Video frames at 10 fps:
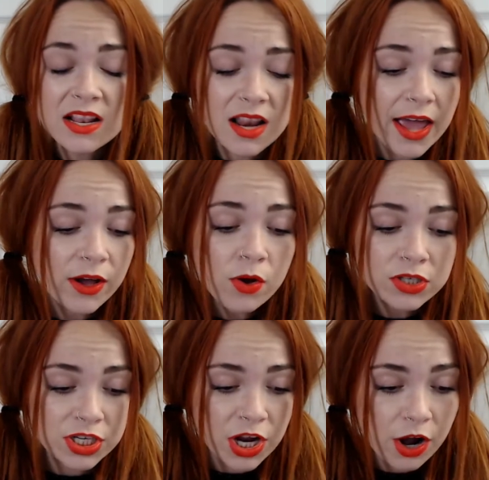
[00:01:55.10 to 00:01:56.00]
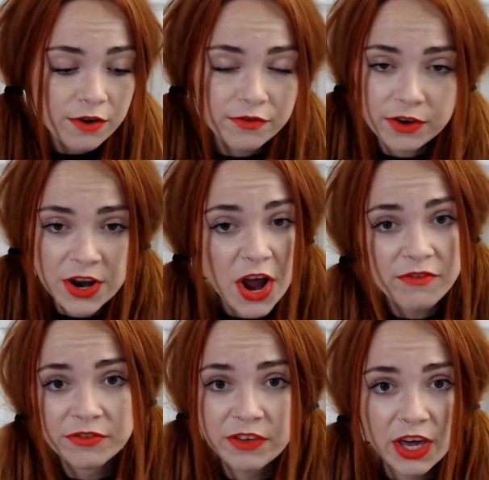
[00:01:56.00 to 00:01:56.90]
on just over an
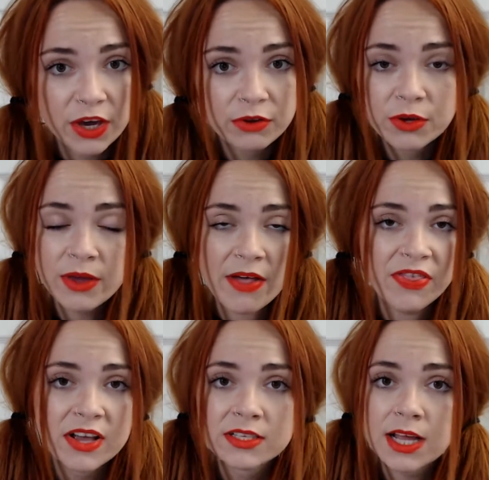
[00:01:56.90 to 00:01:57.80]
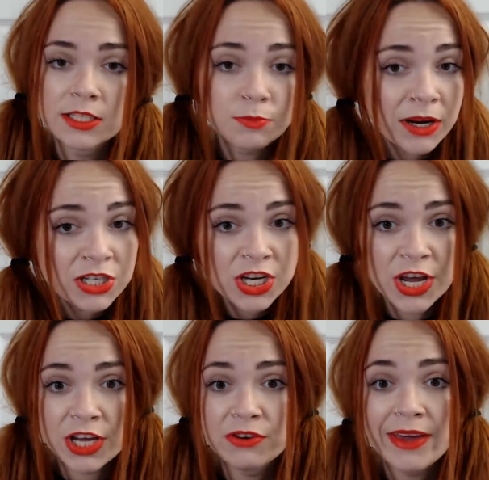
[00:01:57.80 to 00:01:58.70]
overview, you get things like
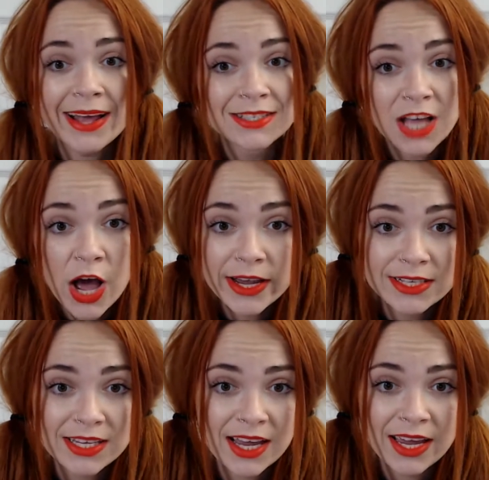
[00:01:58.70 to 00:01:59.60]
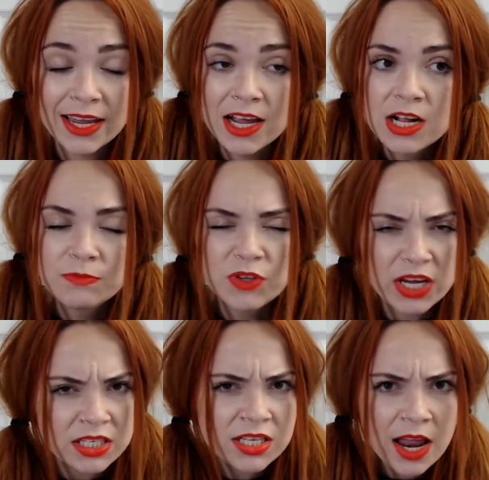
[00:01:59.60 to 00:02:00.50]
depression, you get anxiety, you get
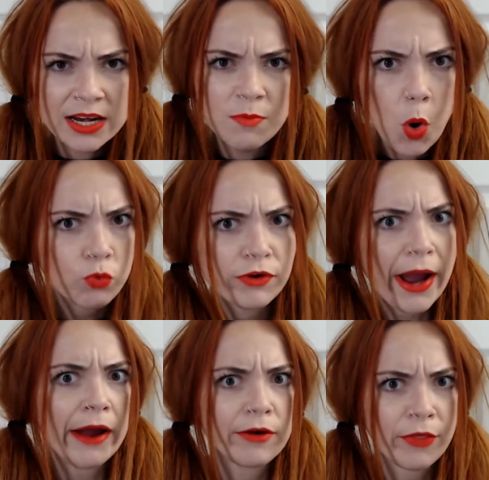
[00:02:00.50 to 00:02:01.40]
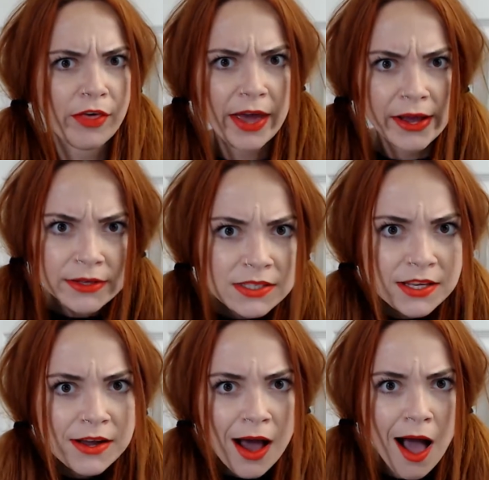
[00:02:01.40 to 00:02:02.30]
slightly more rarer things
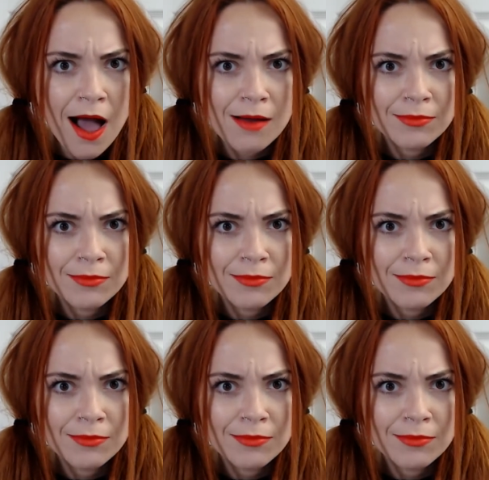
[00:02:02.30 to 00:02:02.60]
like